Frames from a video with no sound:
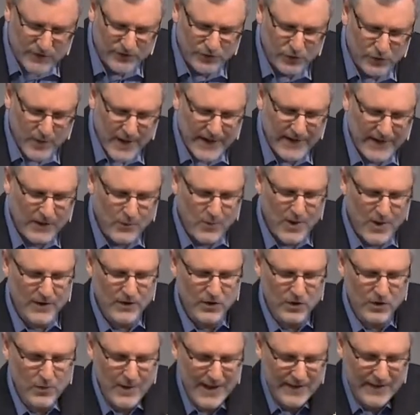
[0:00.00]
to anyone
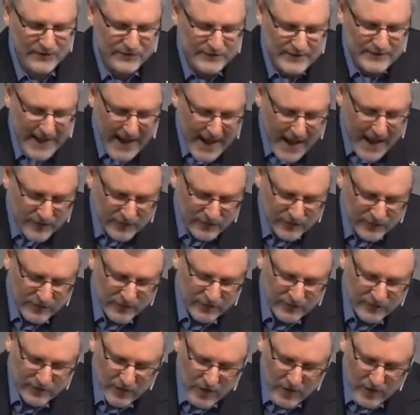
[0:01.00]
who has doubts
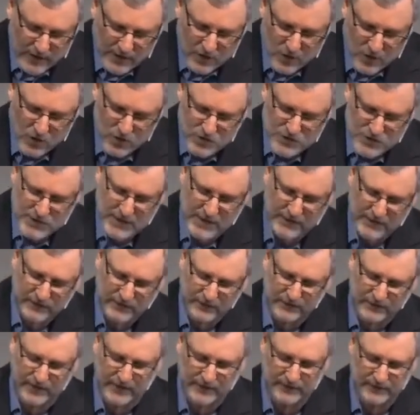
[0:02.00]
concerning who
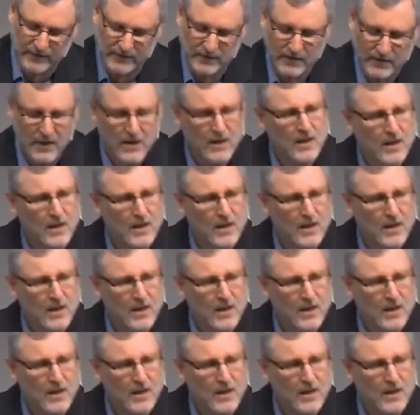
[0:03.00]
Jesus is, and